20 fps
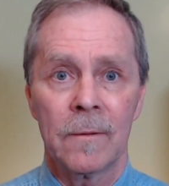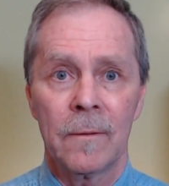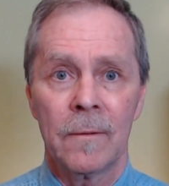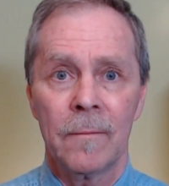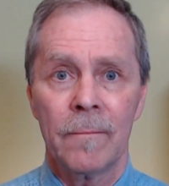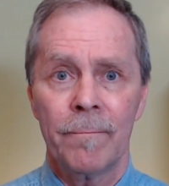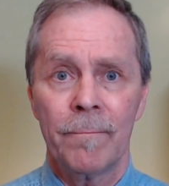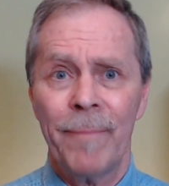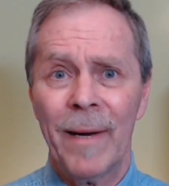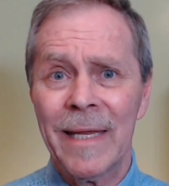
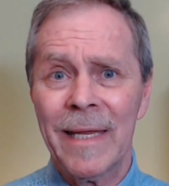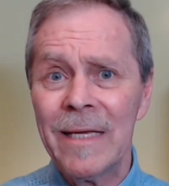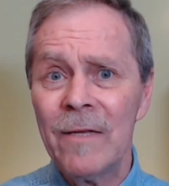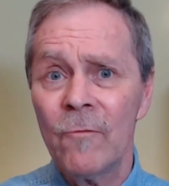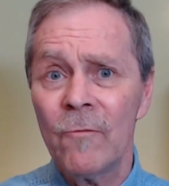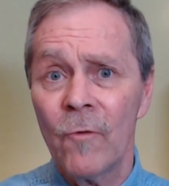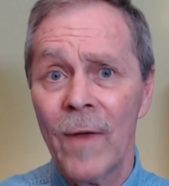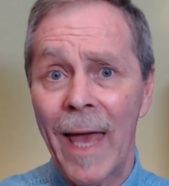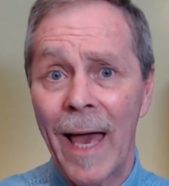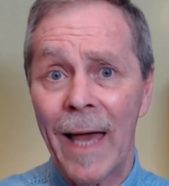but in
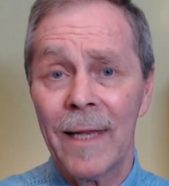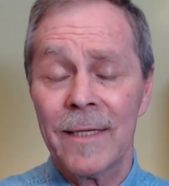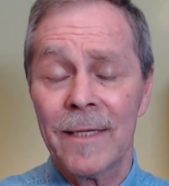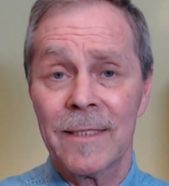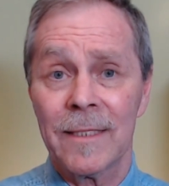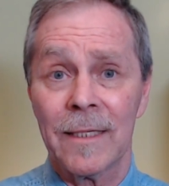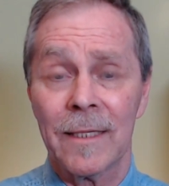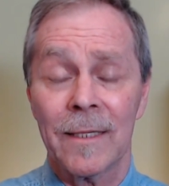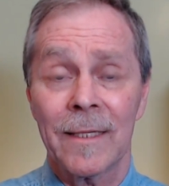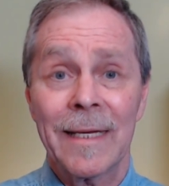
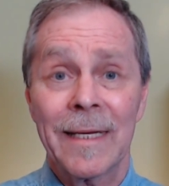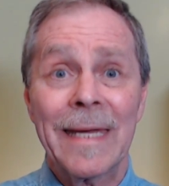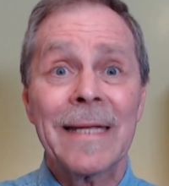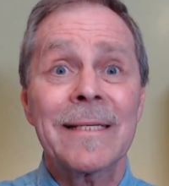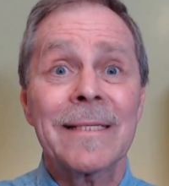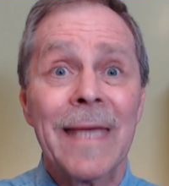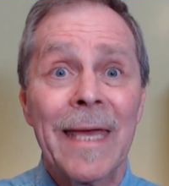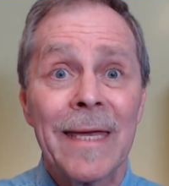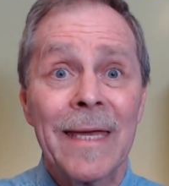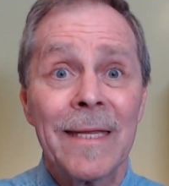reality,
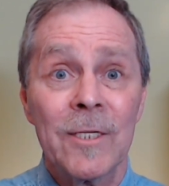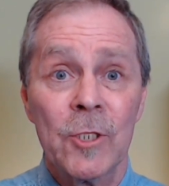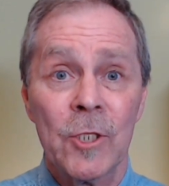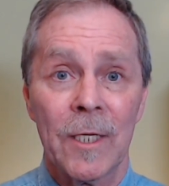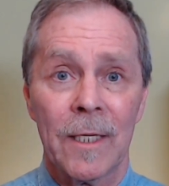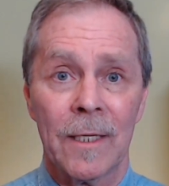it's energy.